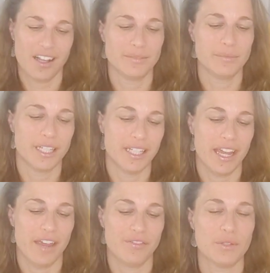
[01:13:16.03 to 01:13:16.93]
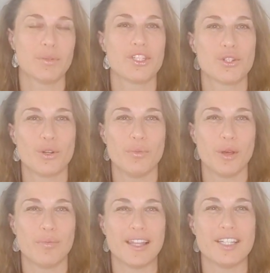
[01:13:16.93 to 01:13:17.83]
Come on, I have too much
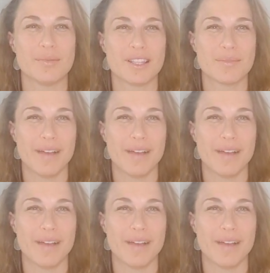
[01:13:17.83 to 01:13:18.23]
Scorpio placements.